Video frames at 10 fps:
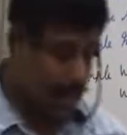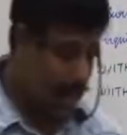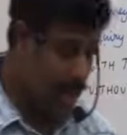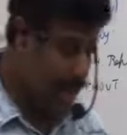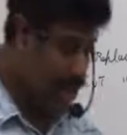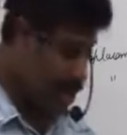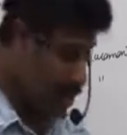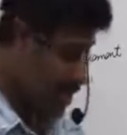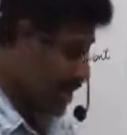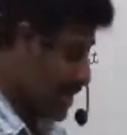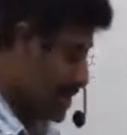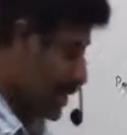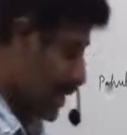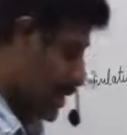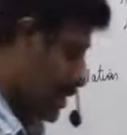each unit is
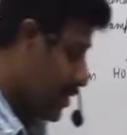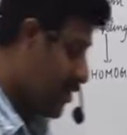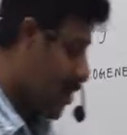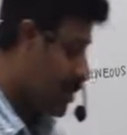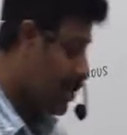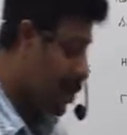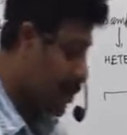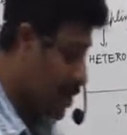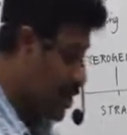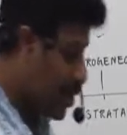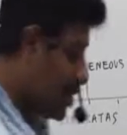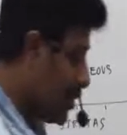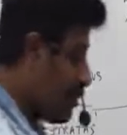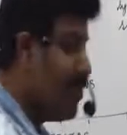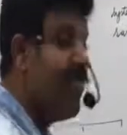selected from the population